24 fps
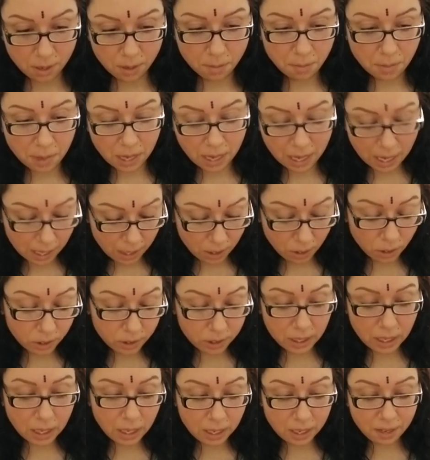But it looks
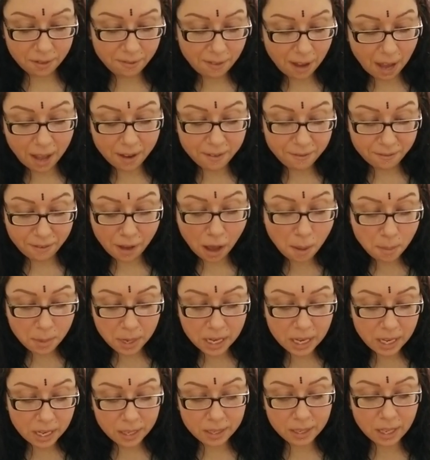like a divine
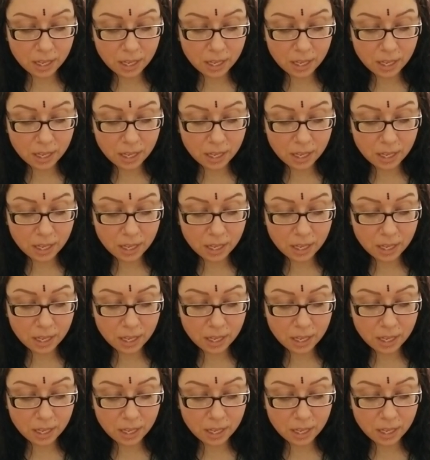feminine.